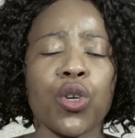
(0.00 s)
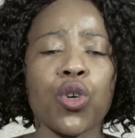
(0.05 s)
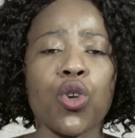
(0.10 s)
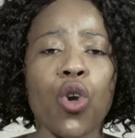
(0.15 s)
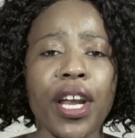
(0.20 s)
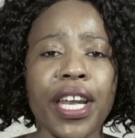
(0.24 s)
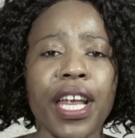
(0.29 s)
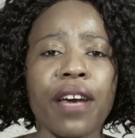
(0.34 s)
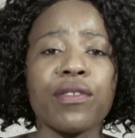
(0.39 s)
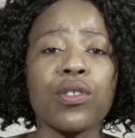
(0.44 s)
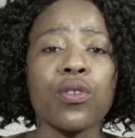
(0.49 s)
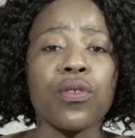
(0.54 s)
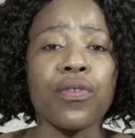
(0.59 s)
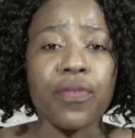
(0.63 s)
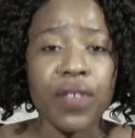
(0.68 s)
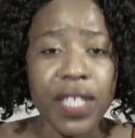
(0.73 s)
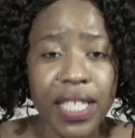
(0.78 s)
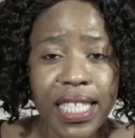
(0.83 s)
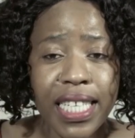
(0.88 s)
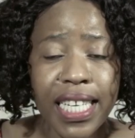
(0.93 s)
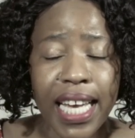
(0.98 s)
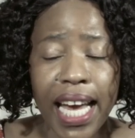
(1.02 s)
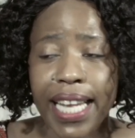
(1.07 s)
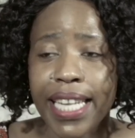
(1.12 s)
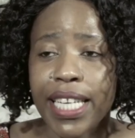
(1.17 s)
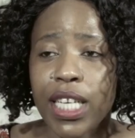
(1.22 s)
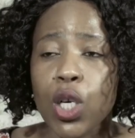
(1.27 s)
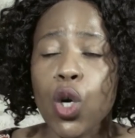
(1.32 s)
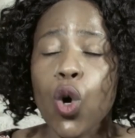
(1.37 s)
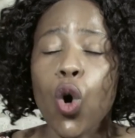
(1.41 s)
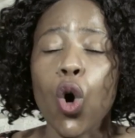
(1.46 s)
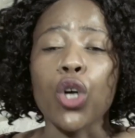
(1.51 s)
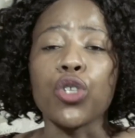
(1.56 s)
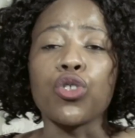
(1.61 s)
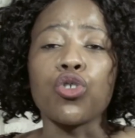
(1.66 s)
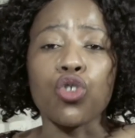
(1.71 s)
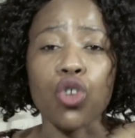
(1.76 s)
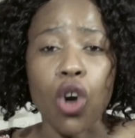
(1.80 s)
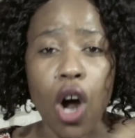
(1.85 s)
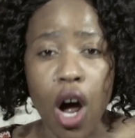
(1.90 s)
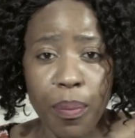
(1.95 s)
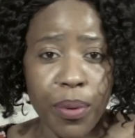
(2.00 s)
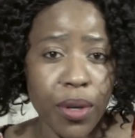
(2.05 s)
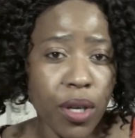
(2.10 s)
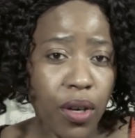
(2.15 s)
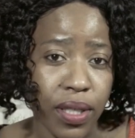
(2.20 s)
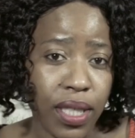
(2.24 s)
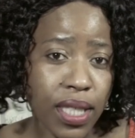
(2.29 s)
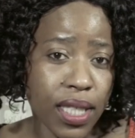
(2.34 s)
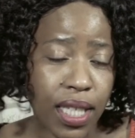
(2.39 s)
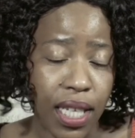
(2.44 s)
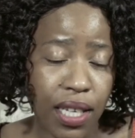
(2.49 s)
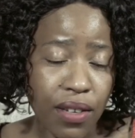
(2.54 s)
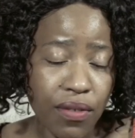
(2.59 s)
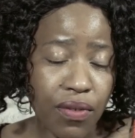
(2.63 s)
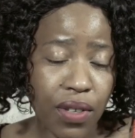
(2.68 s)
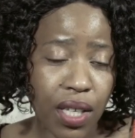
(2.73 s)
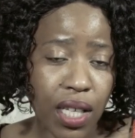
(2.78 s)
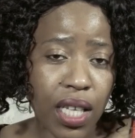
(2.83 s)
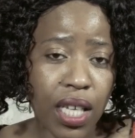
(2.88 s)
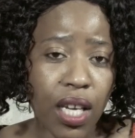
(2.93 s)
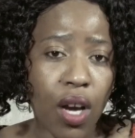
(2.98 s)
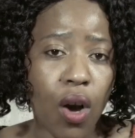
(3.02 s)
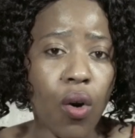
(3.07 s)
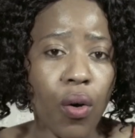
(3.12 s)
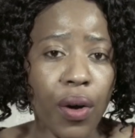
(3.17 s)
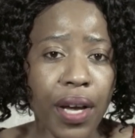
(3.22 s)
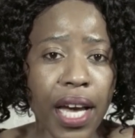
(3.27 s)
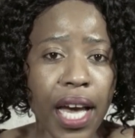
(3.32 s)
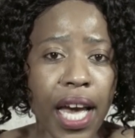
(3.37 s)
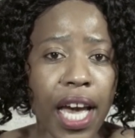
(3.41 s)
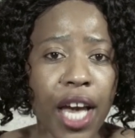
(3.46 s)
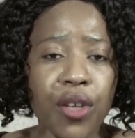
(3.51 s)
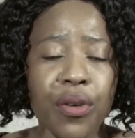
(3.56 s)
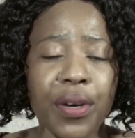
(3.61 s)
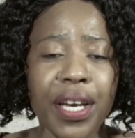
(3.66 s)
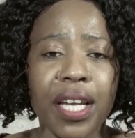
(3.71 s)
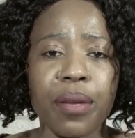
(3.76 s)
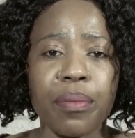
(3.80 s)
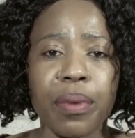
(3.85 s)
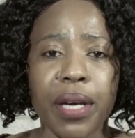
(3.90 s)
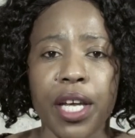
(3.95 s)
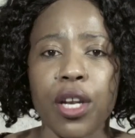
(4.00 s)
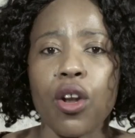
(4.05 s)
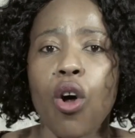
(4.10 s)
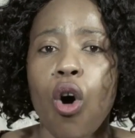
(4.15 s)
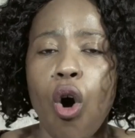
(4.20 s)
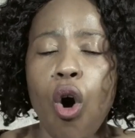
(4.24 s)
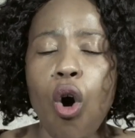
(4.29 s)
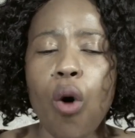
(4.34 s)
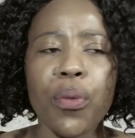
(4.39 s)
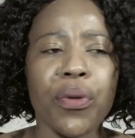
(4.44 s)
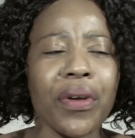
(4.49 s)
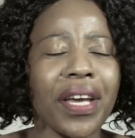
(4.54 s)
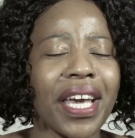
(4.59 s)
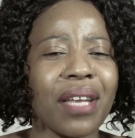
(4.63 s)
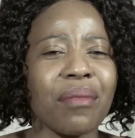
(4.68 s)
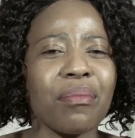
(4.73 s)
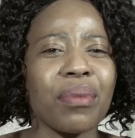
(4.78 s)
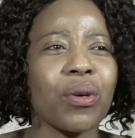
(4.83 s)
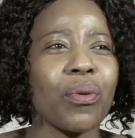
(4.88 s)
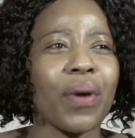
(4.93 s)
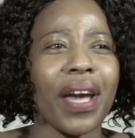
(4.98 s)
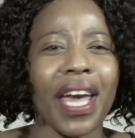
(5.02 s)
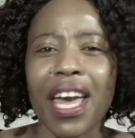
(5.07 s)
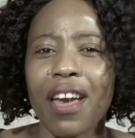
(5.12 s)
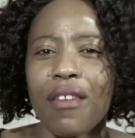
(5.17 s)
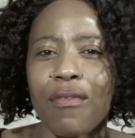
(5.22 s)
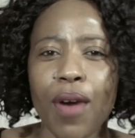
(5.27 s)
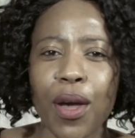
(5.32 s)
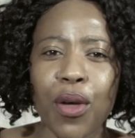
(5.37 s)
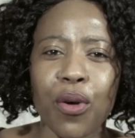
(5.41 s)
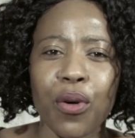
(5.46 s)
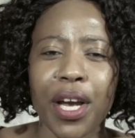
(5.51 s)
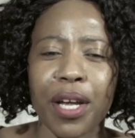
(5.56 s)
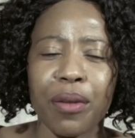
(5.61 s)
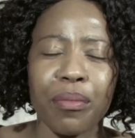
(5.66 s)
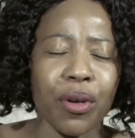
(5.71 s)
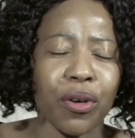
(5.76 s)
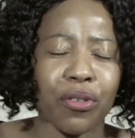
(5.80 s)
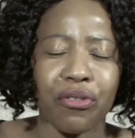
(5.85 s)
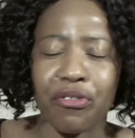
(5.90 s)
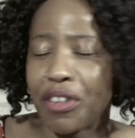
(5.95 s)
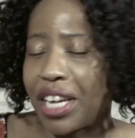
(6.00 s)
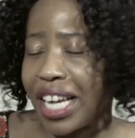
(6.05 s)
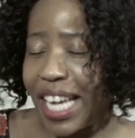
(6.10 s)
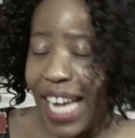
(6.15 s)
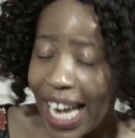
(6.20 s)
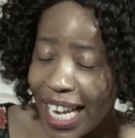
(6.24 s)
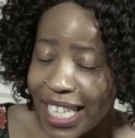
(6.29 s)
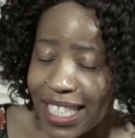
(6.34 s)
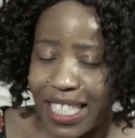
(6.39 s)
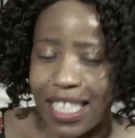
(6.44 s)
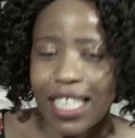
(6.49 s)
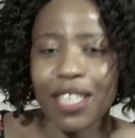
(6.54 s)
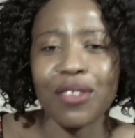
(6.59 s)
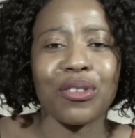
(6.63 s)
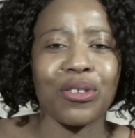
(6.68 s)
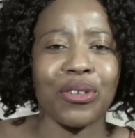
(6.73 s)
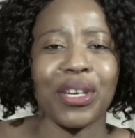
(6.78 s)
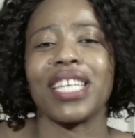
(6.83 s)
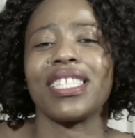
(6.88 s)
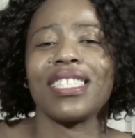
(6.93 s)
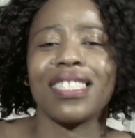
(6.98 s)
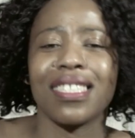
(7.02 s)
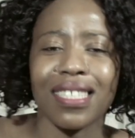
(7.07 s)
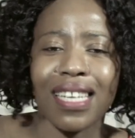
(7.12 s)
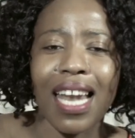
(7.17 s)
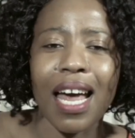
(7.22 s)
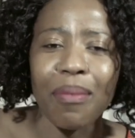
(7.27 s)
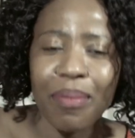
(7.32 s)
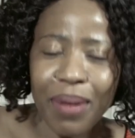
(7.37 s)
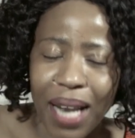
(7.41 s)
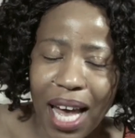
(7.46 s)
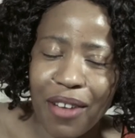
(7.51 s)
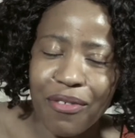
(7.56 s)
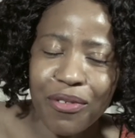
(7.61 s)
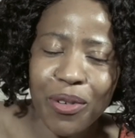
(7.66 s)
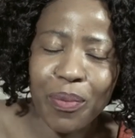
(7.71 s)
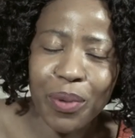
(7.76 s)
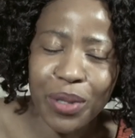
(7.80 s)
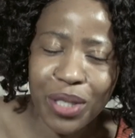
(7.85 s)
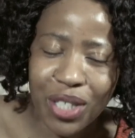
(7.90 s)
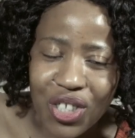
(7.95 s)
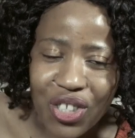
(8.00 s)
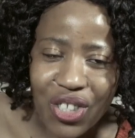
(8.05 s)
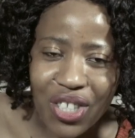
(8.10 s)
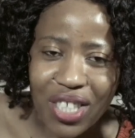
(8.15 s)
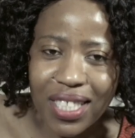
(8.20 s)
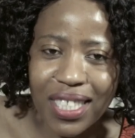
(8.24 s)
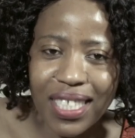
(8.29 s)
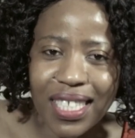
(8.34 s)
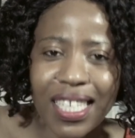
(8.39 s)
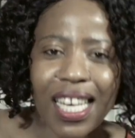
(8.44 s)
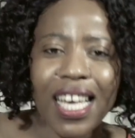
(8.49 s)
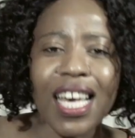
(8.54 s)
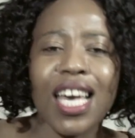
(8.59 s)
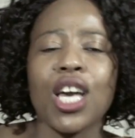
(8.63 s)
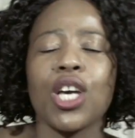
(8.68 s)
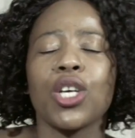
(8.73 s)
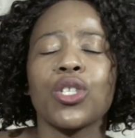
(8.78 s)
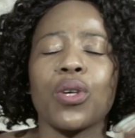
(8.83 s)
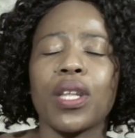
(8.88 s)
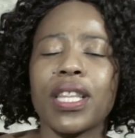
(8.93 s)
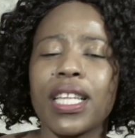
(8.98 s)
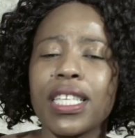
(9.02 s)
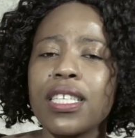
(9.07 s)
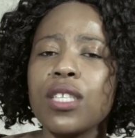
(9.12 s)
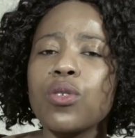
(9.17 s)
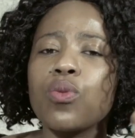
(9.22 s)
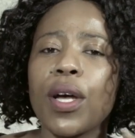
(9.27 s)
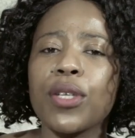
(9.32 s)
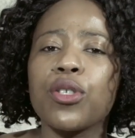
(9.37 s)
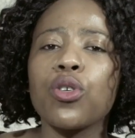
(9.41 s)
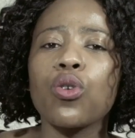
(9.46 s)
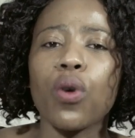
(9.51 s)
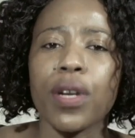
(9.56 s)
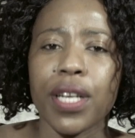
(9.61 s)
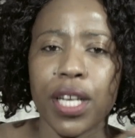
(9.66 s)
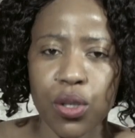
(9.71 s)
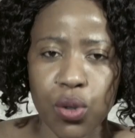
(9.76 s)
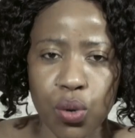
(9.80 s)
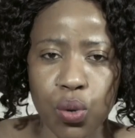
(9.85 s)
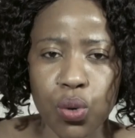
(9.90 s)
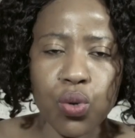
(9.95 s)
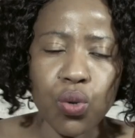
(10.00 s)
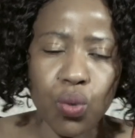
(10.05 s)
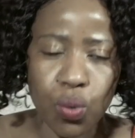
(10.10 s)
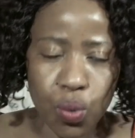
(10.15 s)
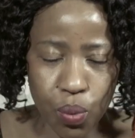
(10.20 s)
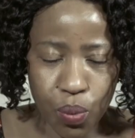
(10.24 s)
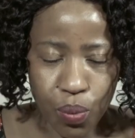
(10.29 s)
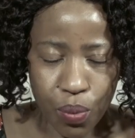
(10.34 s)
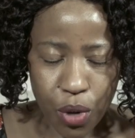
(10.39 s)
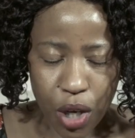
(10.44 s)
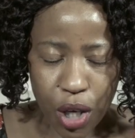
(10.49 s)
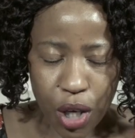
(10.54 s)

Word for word: you don't have to physically go drop your CV, okay? You can be at home, you can be wherever, you can be on vacation, and you can still apply for positions. So, this is what you want to do to